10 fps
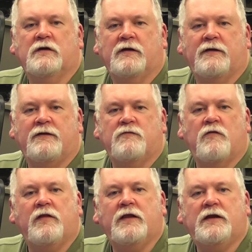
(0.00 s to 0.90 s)
in the
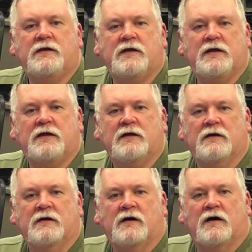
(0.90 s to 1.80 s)
validity
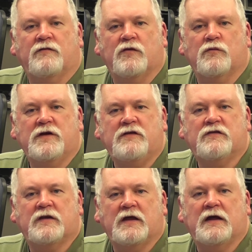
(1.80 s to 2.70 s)
of the
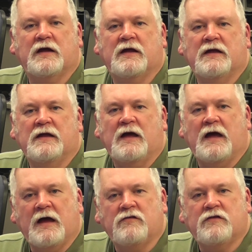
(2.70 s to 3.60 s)
reasoning
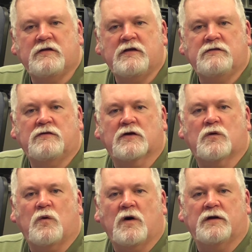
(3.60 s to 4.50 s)
as in the
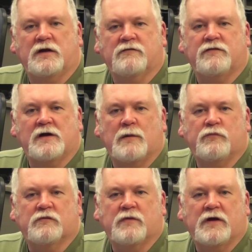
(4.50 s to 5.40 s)
quality of the
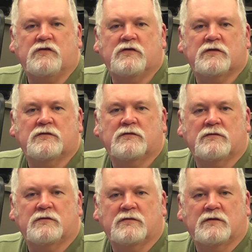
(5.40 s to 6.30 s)
observation.
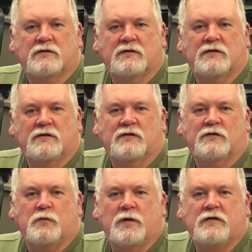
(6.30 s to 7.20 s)

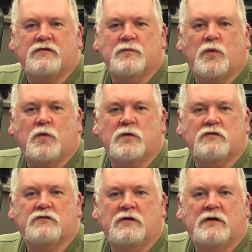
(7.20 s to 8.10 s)
What is
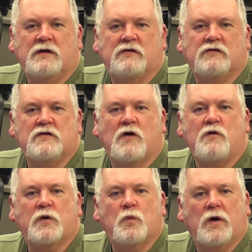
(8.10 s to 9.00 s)
important is
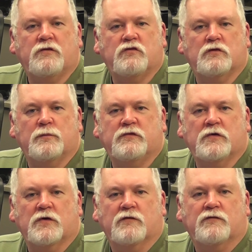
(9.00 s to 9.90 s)
knowing what to
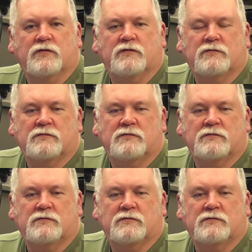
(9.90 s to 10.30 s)
observe.